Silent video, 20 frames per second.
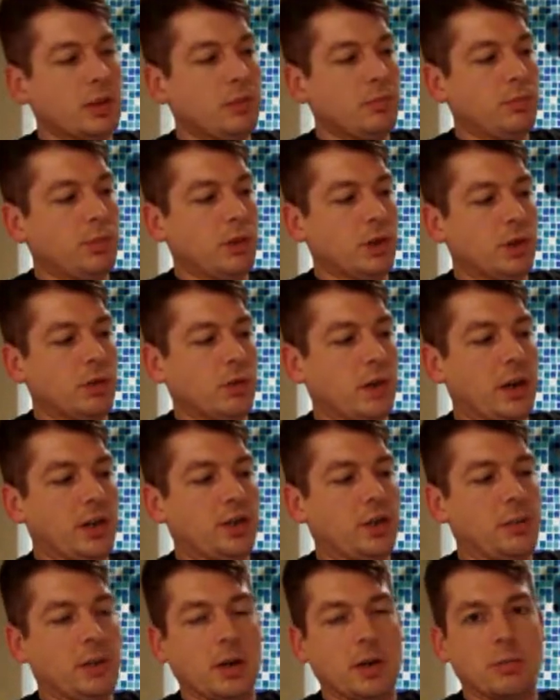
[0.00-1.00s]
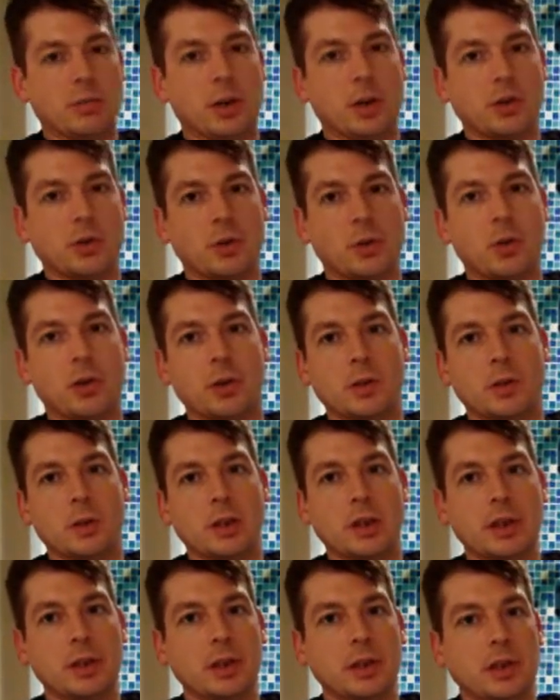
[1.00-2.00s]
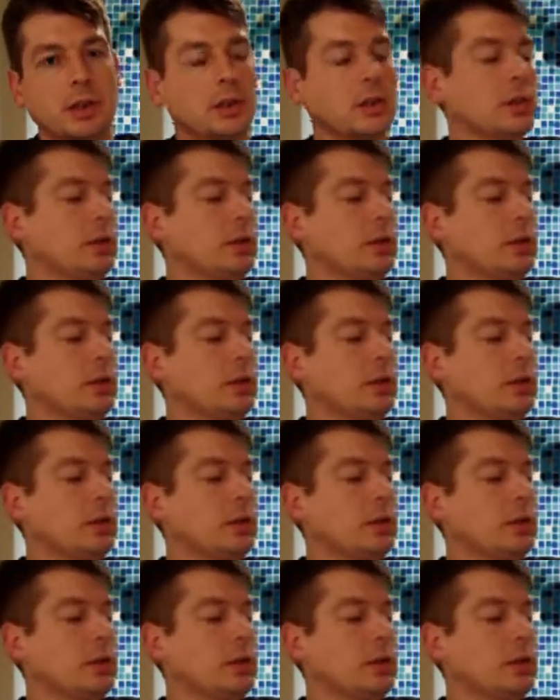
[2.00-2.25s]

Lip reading: put a crazy amount of pressure on it or anything.